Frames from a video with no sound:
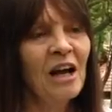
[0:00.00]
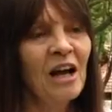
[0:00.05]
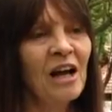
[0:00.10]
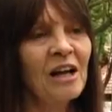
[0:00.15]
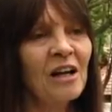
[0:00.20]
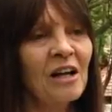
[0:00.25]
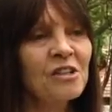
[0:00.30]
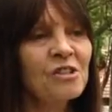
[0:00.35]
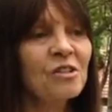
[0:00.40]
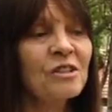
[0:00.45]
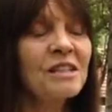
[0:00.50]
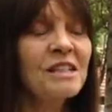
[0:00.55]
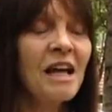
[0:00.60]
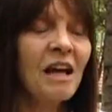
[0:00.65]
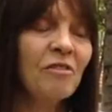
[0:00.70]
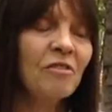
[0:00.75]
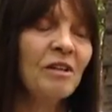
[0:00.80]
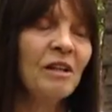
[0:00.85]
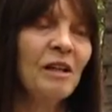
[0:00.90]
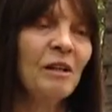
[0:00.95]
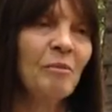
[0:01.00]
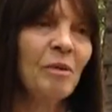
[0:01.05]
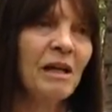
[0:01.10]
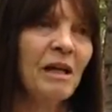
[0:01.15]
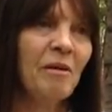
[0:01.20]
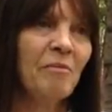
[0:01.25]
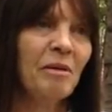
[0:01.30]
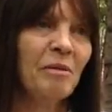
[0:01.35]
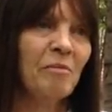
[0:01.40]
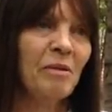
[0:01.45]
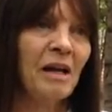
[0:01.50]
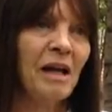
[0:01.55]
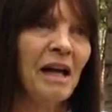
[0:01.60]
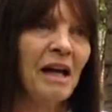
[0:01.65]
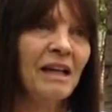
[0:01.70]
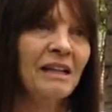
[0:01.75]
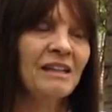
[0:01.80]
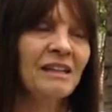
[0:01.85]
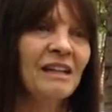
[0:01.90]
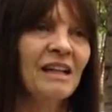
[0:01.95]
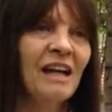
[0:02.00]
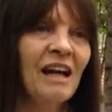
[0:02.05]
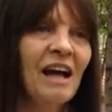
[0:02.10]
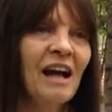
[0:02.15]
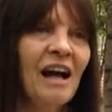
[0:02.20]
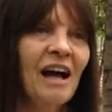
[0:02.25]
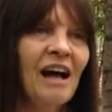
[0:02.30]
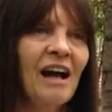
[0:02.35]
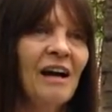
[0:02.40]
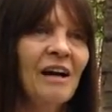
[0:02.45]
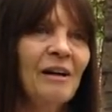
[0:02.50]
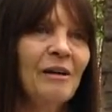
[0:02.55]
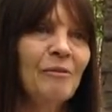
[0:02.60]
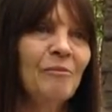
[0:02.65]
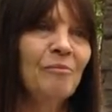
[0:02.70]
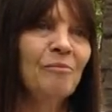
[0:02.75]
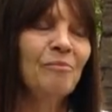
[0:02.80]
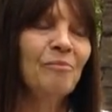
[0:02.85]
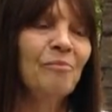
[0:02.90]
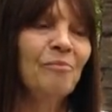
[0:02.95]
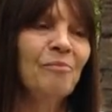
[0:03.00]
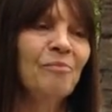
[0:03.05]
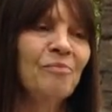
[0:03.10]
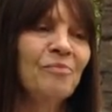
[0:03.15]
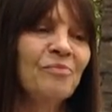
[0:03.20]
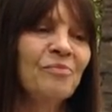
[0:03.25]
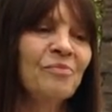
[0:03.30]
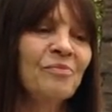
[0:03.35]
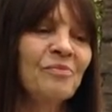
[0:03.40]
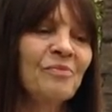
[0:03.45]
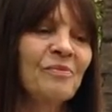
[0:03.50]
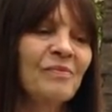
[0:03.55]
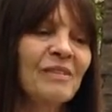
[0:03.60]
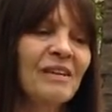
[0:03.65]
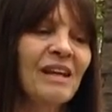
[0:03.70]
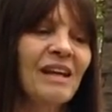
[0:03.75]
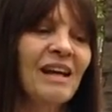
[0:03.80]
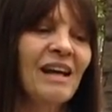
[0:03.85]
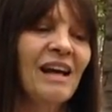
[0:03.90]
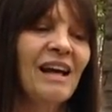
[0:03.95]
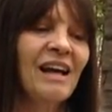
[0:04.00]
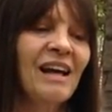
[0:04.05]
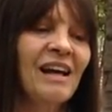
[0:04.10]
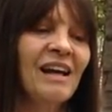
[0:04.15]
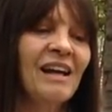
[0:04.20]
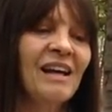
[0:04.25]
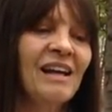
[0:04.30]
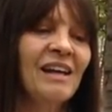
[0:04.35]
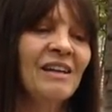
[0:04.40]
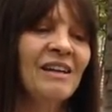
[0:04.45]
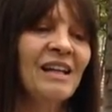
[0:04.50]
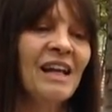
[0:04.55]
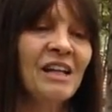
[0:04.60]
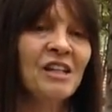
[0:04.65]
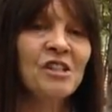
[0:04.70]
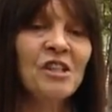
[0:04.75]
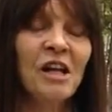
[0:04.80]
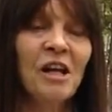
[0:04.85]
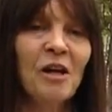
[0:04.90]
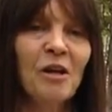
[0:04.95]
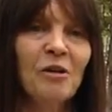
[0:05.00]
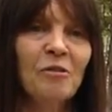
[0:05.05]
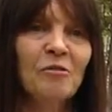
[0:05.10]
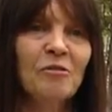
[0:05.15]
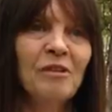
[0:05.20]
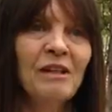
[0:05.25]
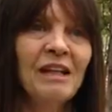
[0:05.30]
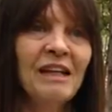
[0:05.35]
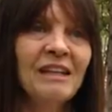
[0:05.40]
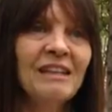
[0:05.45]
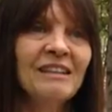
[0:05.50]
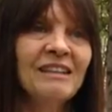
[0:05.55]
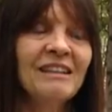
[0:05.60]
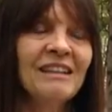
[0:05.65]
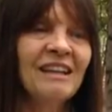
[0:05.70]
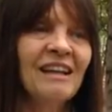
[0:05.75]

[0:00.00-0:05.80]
and I shall definitely be coming back um, uh, next year hopefully.